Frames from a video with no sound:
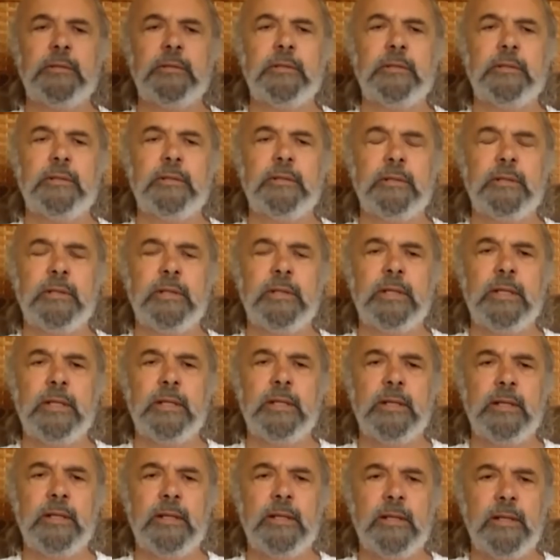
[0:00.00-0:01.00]

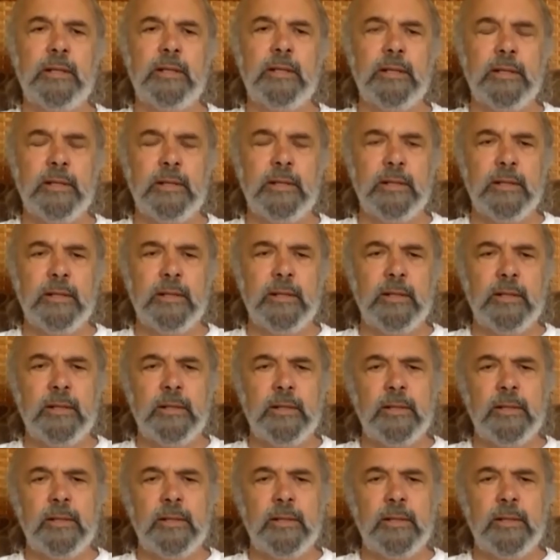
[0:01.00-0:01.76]
(no one is talking)